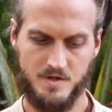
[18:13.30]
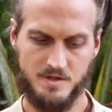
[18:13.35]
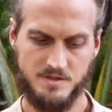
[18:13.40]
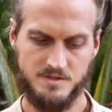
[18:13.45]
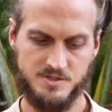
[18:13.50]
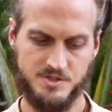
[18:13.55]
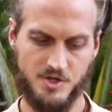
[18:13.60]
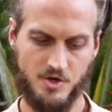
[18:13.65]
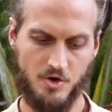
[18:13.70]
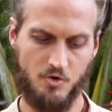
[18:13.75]

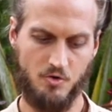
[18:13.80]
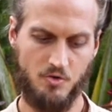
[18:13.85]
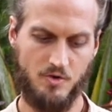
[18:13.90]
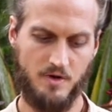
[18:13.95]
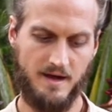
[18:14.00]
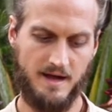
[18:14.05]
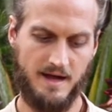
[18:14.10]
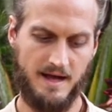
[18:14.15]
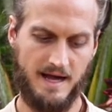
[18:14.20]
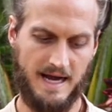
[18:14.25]
So
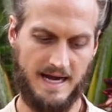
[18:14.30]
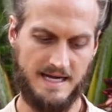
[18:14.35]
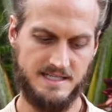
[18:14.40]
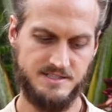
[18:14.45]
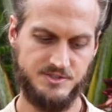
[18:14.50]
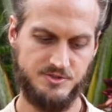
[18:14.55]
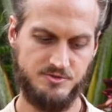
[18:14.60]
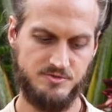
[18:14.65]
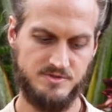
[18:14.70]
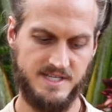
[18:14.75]

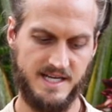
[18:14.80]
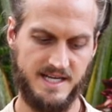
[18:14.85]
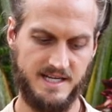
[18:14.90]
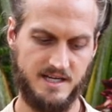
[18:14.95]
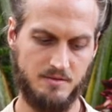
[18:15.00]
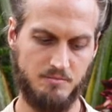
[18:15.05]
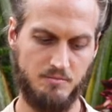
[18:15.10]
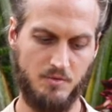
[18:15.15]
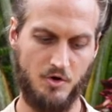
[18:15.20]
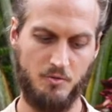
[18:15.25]
as you take
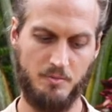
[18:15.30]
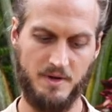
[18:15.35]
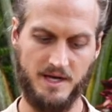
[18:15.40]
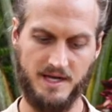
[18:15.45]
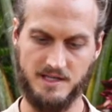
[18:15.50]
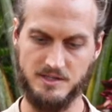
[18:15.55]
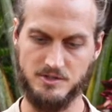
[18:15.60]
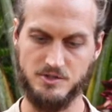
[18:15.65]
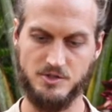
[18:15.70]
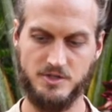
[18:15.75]
a
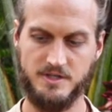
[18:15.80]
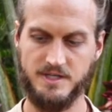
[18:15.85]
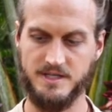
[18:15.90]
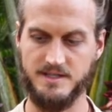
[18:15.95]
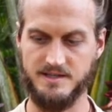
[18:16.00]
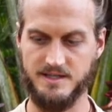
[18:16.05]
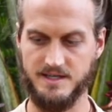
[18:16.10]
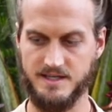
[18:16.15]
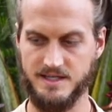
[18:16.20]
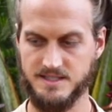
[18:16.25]
moment and look
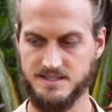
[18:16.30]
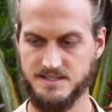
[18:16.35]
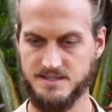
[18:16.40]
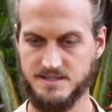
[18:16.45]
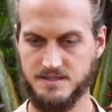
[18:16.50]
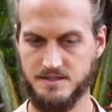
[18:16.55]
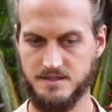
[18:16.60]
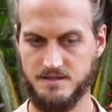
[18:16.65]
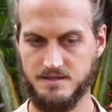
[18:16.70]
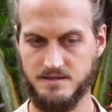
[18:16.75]
at
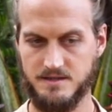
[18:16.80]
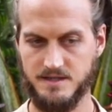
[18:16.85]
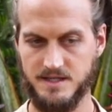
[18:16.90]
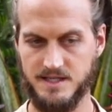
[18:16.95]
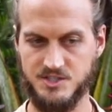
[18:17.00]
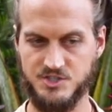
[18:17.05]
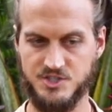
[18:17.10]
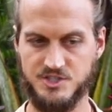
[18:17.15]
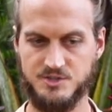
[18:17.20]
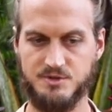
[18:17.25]
this,
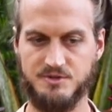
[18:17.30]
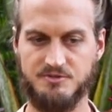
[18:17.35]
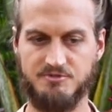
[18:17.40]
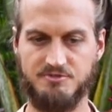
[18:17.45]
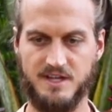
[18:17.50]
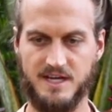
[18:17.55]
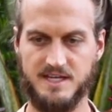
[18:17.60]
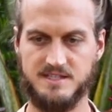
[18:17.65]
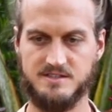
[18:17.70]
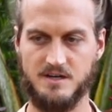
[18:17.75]
just
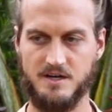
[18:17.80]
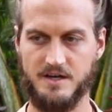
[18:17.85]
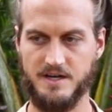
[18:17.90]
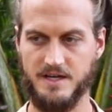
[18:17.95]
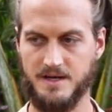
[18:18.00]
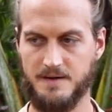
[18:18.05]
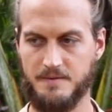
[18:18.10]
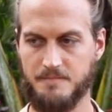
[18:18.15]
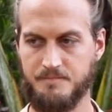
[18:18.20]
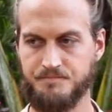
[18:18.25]
reflect on
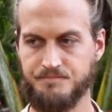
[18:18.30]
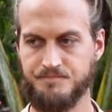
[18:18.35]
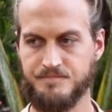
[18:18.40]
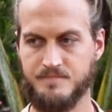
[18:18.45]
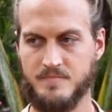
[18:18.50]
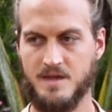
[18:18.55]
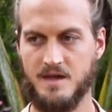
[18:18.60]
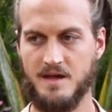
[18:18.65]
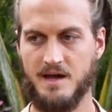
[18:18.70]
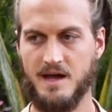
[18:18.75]
it.
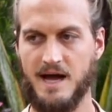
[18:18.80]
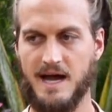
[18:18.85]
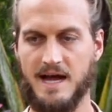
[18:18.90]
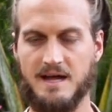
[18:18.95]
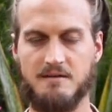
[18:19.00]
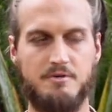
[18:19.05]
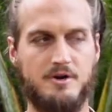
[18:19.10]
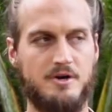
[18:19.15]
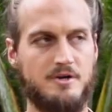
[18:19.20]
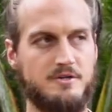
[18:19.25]
I
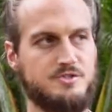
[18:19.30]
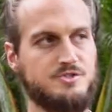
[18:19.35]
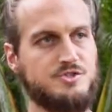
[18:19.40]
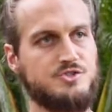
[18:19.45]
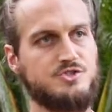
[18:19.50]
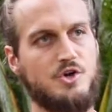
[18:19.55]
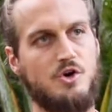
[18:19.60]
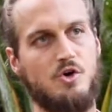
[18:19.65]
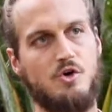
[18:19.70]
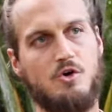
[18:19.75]
have heard
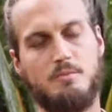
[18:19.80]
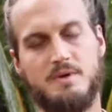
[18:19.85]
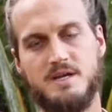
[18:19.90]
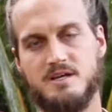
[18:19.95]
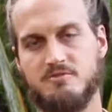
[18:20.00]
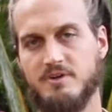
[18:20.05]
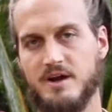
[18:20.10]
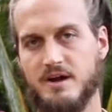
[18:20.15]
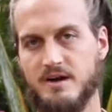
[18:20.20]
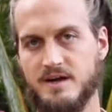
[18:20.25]
so many
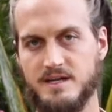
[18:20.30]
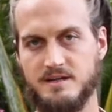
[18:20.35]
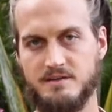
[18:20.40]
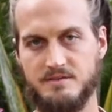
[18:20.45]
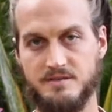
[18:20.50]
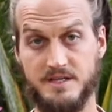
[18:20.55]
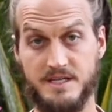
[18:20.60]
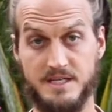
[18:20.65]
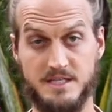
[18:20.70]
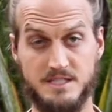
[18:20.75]
varying
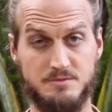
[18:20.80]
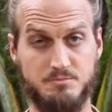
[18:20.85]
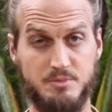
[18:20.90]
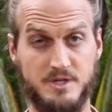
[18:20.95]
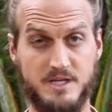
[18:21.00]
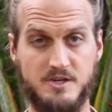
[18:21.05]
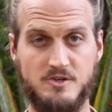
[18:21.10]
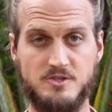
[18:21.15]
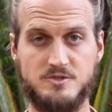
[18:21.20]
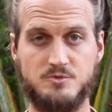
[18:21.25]
things,
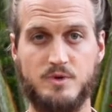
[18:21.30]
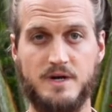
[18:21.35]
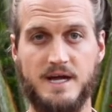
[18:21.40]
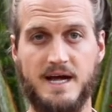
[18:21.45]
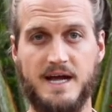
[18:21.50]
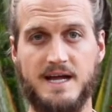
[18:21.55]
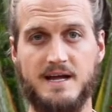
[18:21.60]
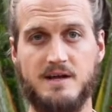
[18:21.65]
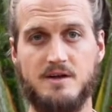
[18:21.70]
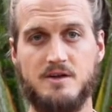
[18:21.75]
but here's what
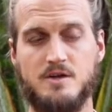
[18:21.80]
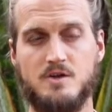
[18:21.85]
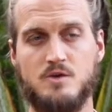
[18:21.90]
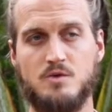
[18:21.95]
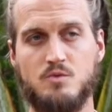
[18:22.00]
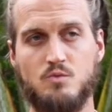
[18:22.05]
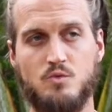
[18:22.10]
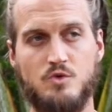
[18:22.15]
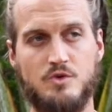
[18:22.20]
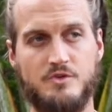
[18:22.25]
I
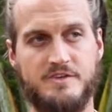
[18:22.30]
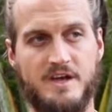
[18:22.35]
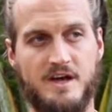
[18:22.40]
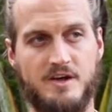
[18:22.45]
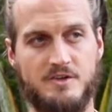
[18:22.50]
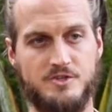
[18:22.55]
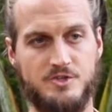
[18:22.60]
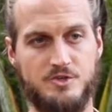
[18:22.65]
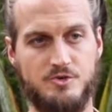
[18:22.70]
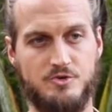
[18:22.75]
will
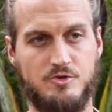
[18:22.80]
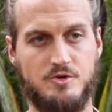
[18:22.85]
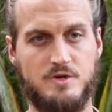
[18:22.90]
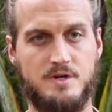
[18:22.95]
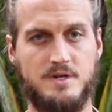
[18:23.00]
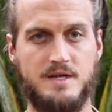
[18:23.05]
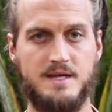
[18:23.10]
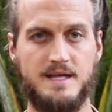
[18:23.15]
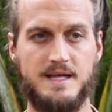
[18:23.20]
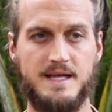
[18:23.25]
tell you
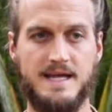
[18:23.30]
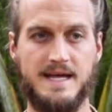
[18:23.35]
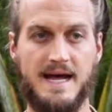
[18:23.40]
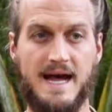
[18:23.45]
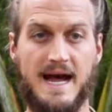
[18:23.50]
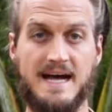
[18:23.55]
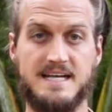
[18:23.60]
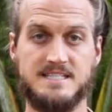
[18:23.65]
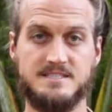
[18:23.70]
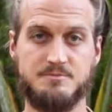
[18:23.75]

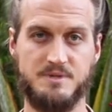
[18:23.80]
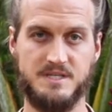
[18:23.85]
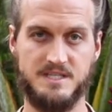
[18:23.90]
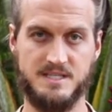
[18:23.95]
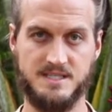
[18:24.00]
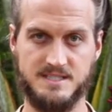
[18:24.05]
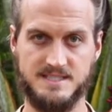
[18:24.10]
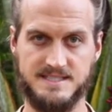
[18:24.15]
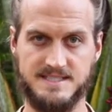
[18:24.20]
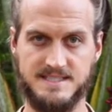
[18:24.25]
has been
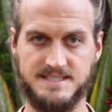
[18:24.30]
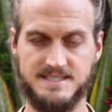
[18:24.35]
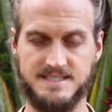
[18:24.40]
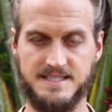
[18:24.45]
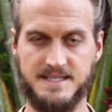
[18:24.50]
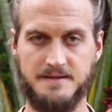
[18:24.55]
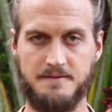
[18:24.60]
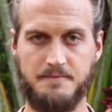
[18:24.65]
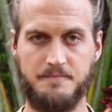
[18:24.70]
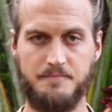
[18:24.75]

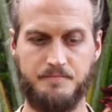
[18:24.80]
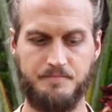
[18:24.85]
consistent.